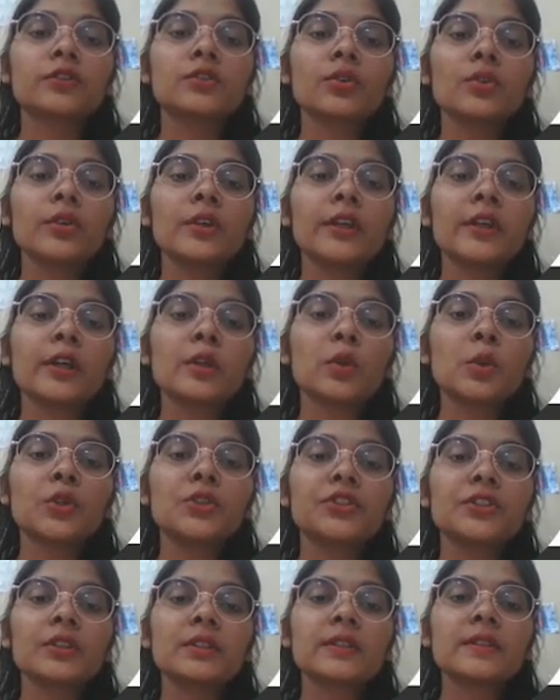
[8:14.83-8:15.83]
So here
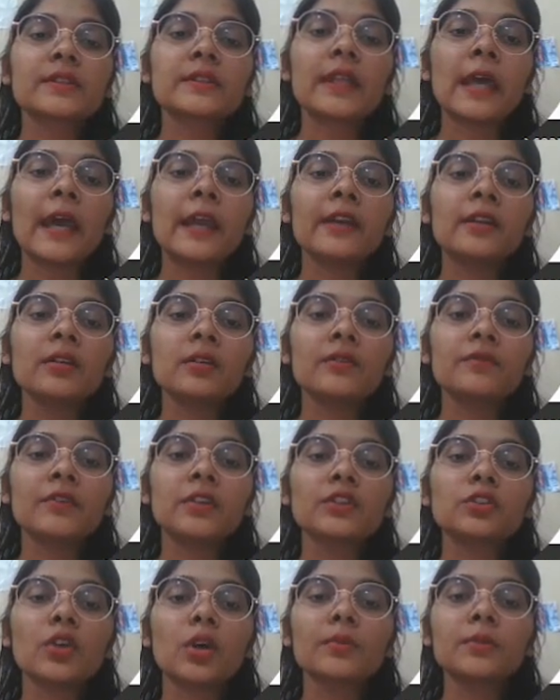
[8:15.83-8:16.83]
question is that
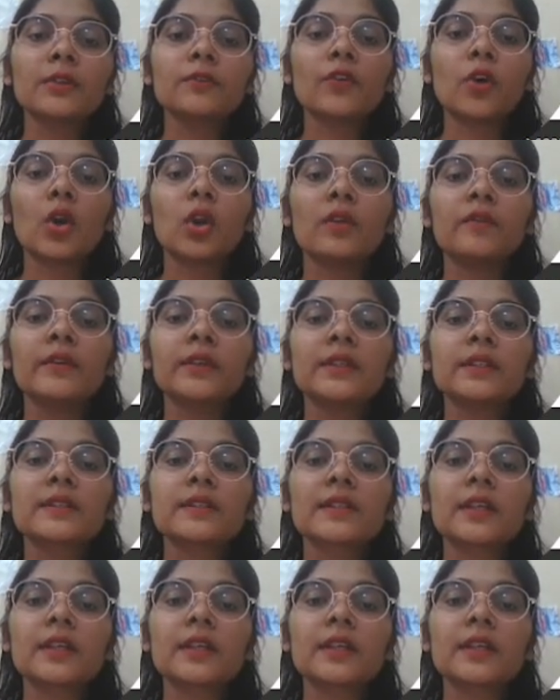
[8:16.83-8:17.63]
which of the following